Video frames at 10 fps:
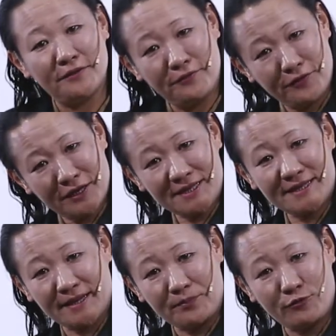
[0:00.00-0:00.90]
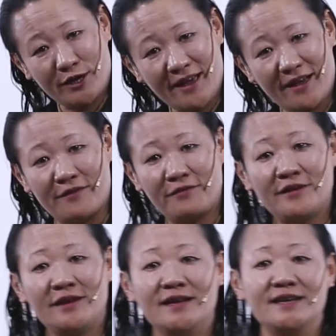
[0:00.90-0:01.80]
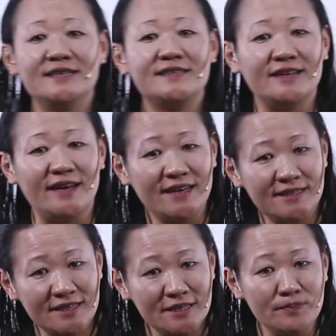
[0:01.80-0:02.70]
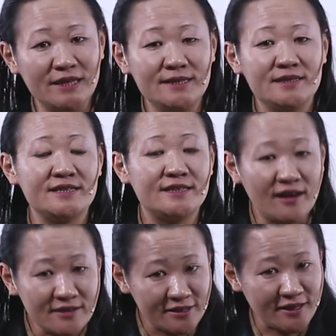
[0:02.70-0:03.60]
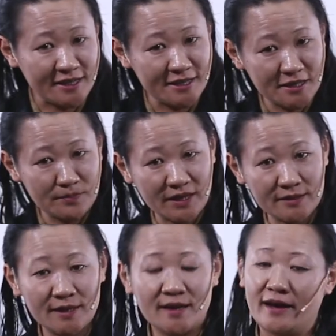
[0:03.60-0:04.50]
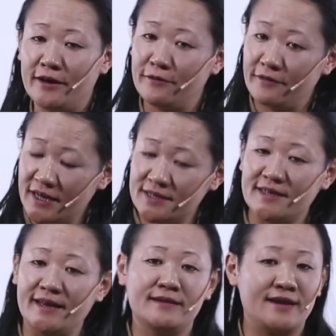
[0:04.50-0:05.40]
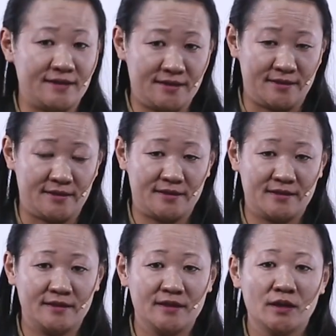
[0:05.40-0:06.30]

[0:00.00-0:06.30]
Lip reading: The first step we have is the assessment, disaster assessment, and risk analysis.